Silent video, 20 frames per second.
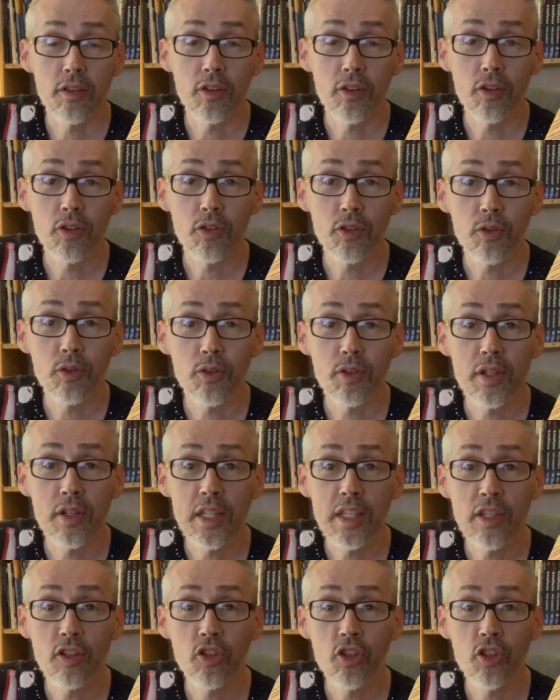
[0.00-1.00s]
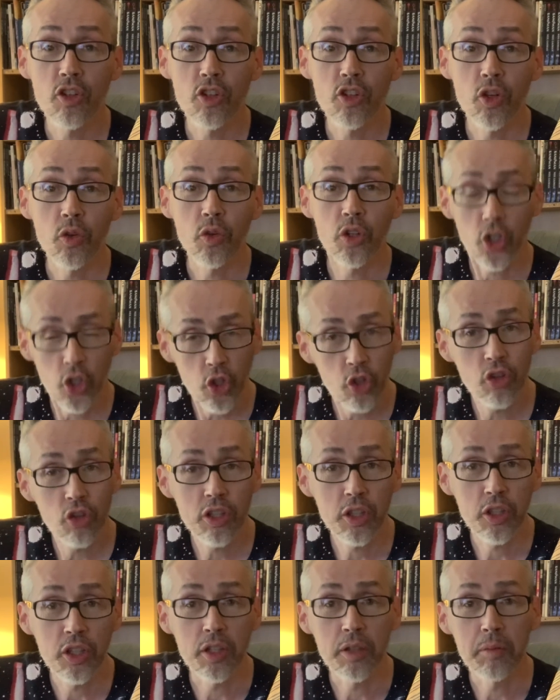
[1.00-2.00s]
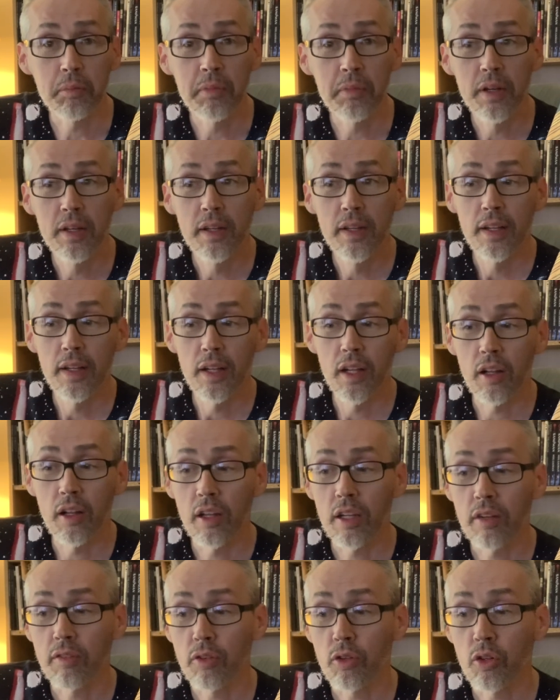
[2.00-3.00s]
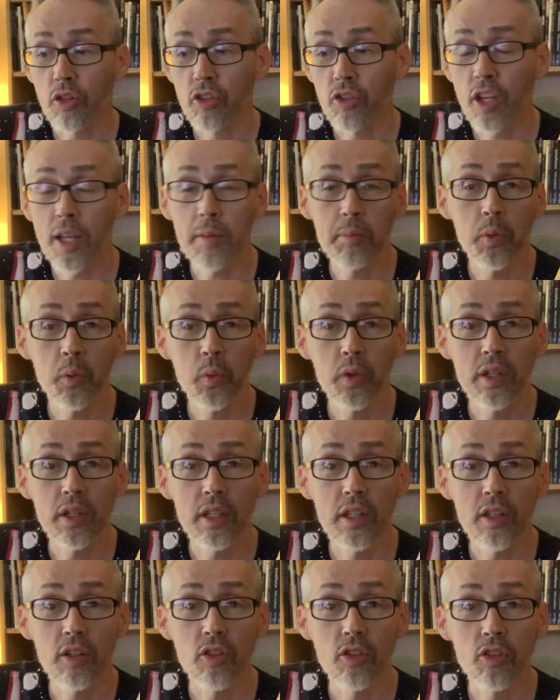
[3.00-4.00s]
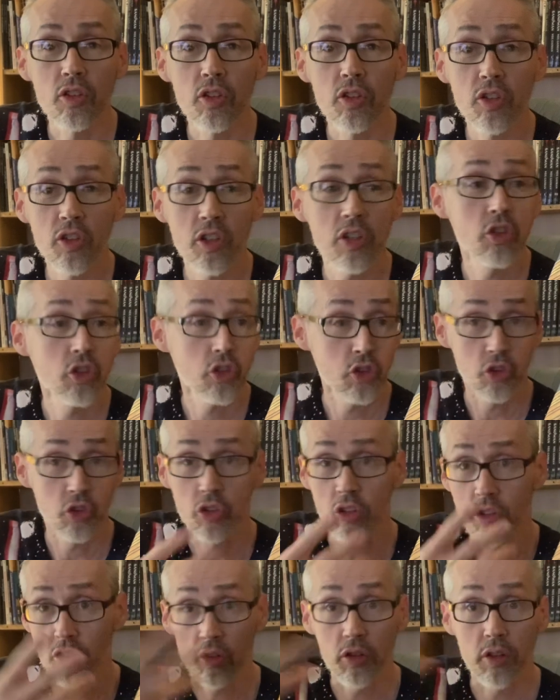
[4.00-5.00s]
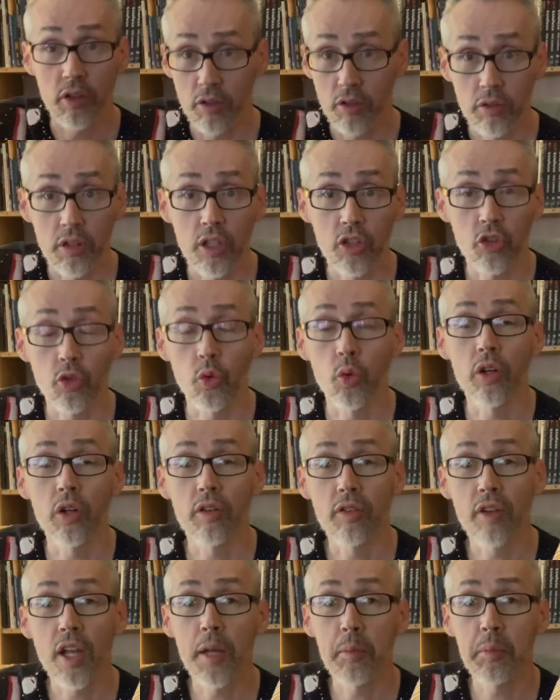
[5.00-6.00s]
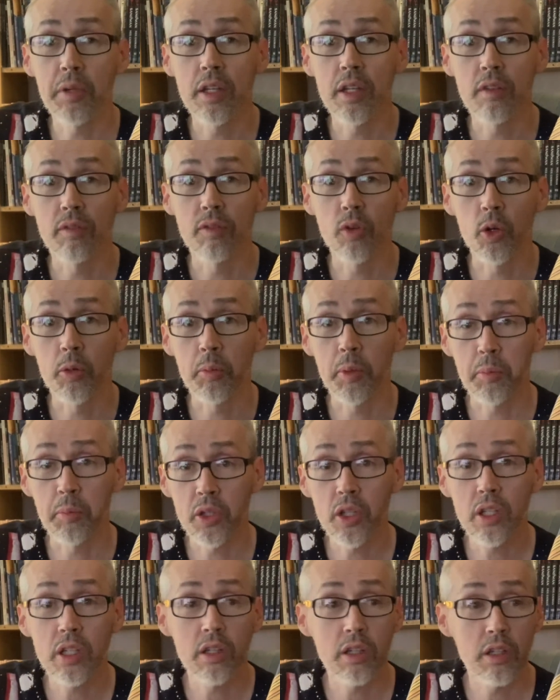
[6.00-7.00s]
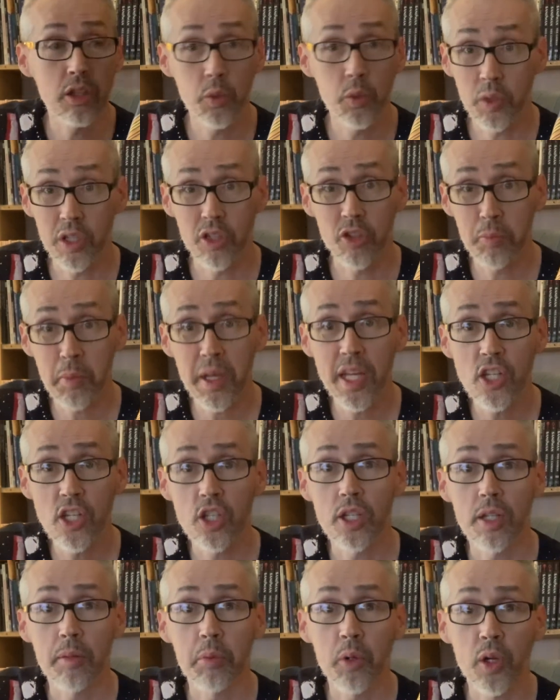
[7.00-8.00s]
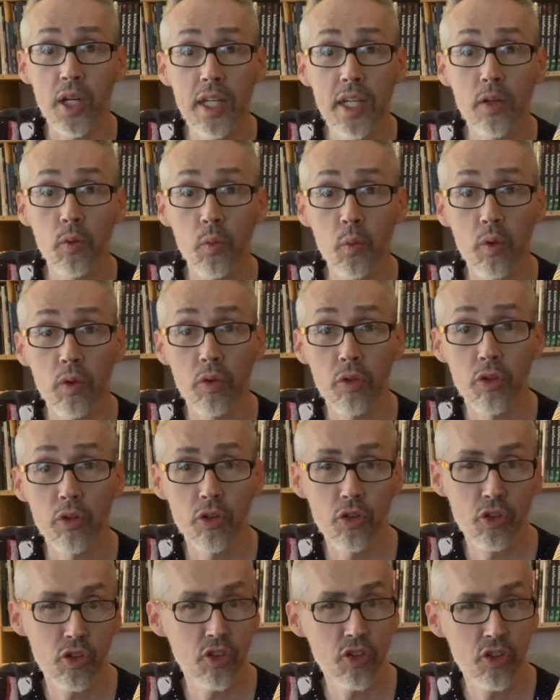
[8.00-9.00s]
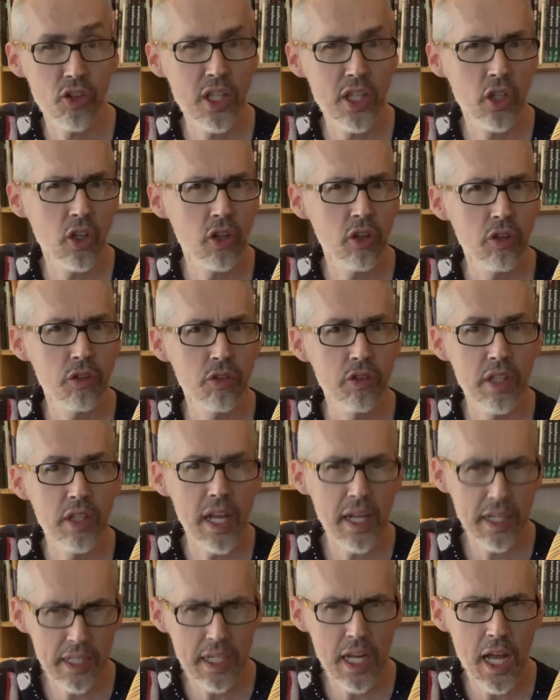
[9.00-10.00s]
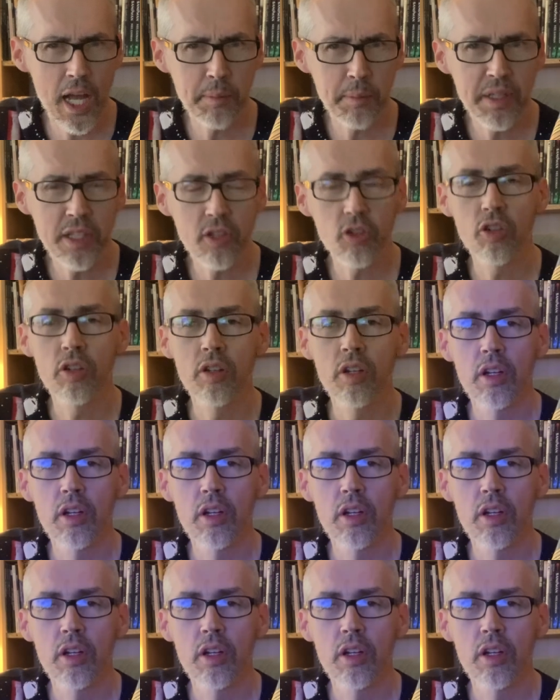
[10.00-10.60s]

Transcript: Certain things just don't occur to him. Like, for example, when his sisters, cause in his royal family, inform him, look, you want a spaceship, right? Well, there's this thing called economics.